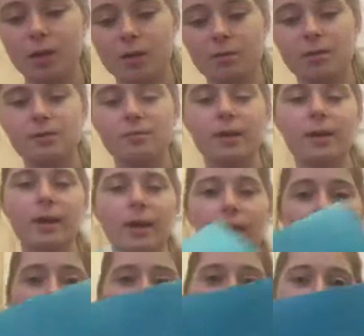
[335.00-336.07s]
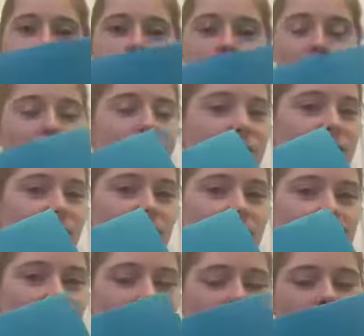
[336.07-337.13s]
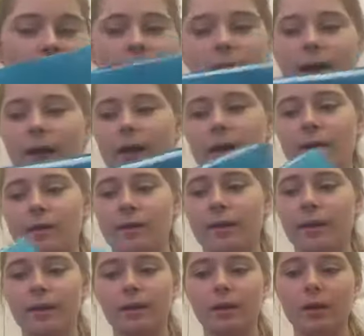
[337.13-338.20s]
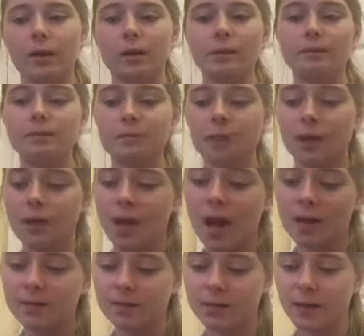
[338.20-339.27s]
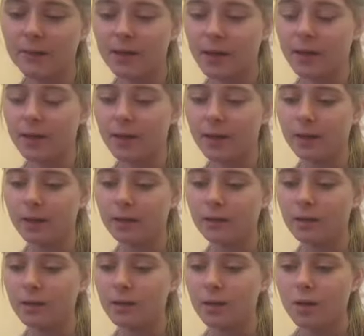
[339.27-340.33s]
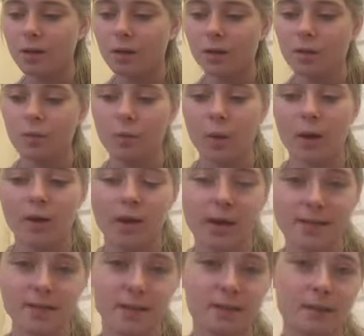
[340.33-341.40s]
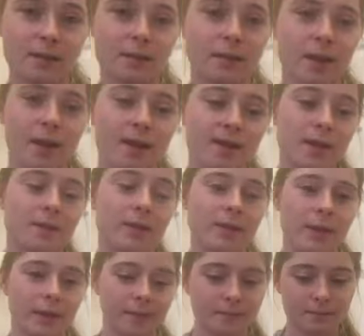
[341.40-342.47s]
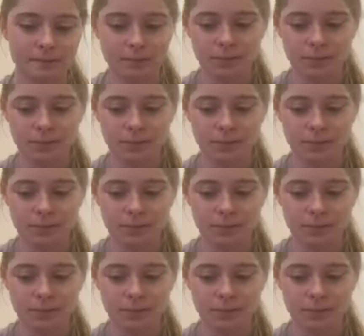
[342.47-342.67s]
This is my, important papers folder. It has, the classes I've taken, what classes I need to take, stuff like that.